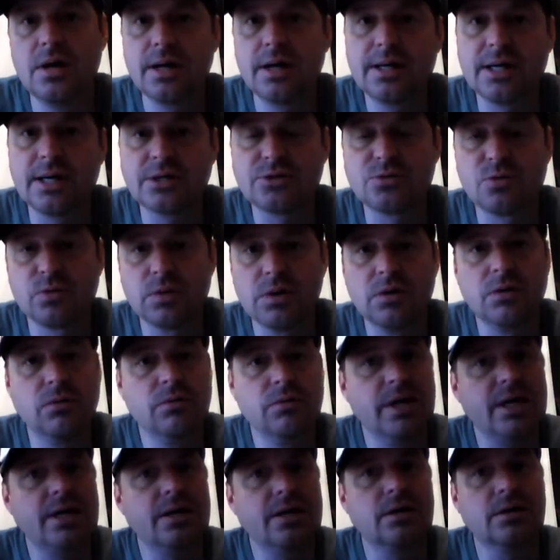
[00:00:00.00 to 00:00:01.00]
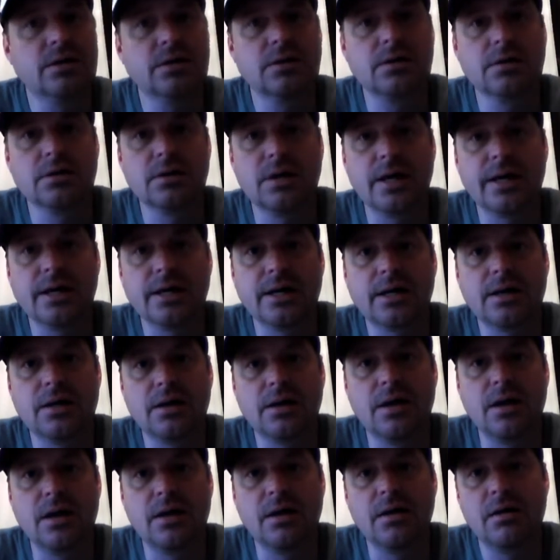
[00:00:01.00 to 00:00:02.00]
It gets real weak, like
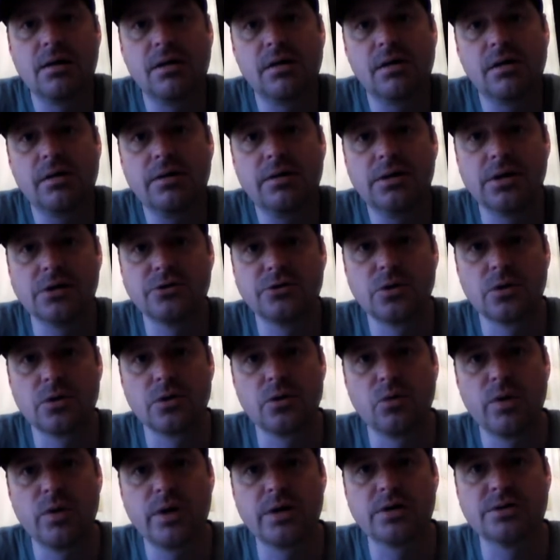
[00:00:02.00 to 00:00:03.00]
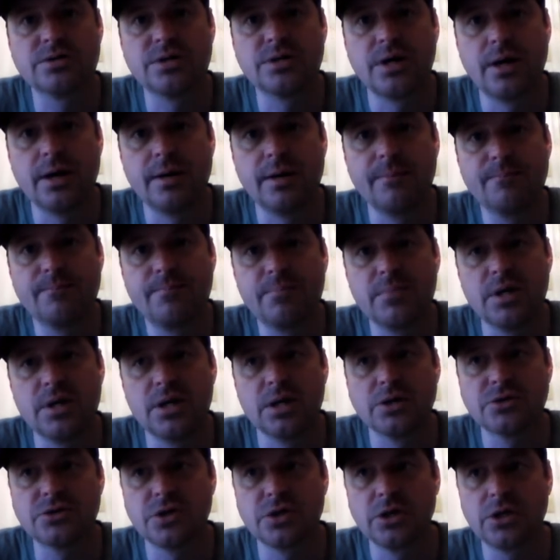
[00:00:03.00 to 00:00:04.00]
during the winter time.
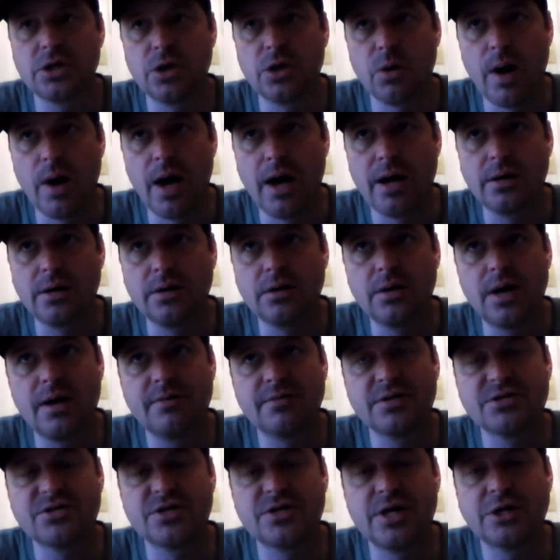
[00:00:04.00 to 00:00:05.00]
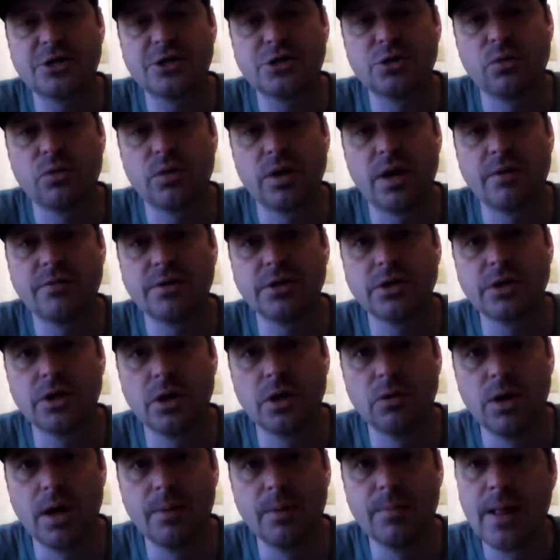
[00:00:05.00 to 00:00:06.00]
So you go out, you're having a session or whatever, you
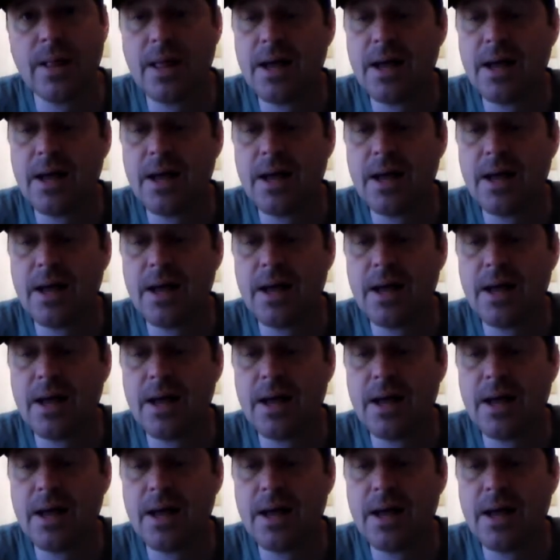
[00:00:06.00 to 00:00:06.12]
go up.